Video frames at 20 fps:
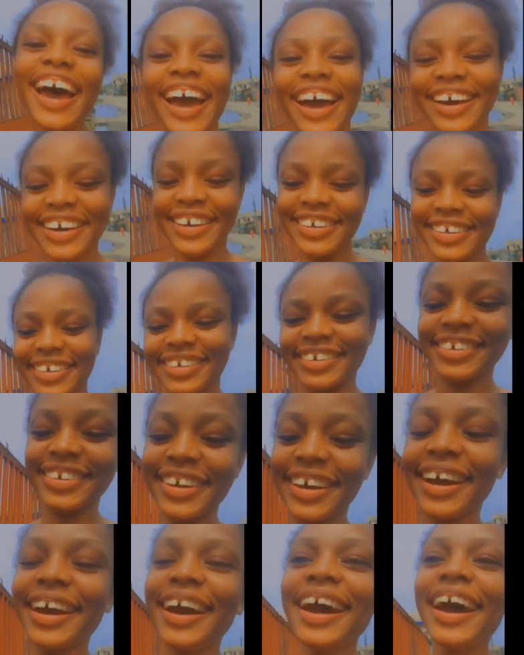Oh,
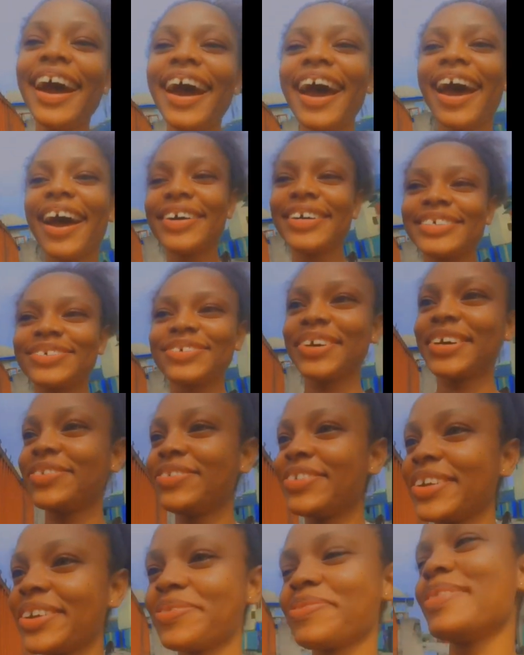I was
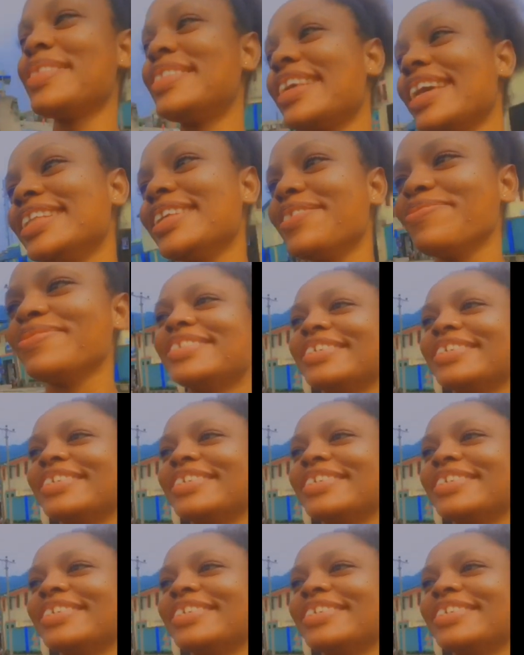wondering who is sending me